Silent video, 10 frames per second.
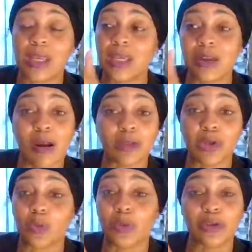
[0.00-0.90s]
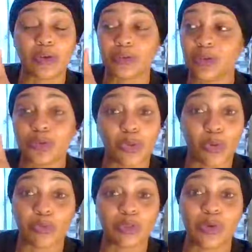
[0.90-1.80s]
And he already know where your, your
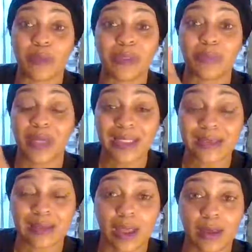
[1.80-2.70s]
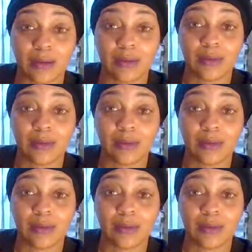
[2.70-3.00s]
throne is going to be placed at.